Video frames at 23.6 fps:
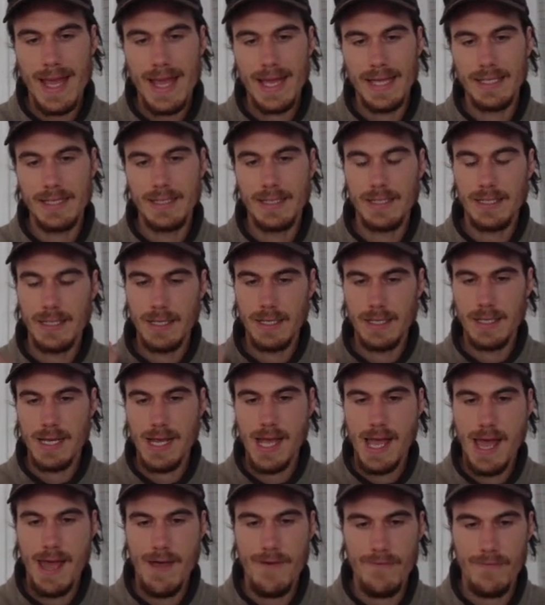and
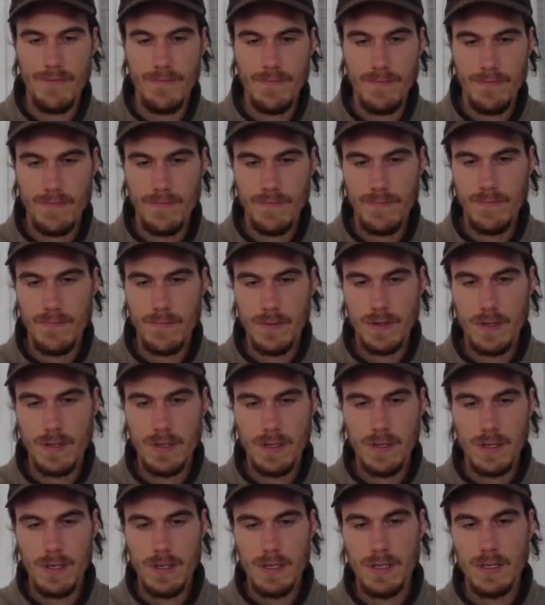have
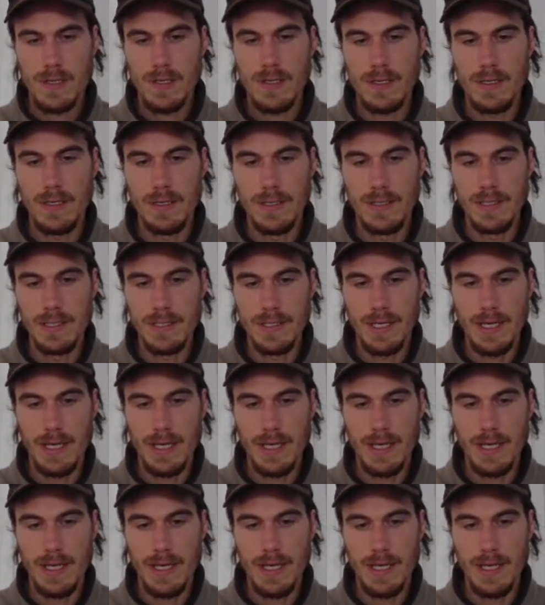that